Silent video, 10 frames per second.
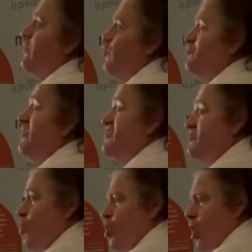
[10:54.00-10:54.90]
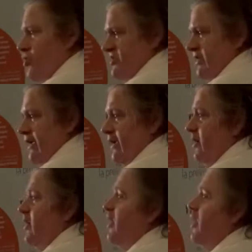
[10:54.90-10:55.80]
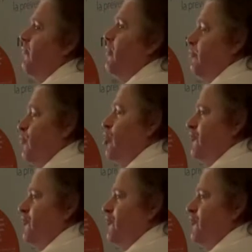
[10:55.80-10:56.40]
which means it's more costly, but more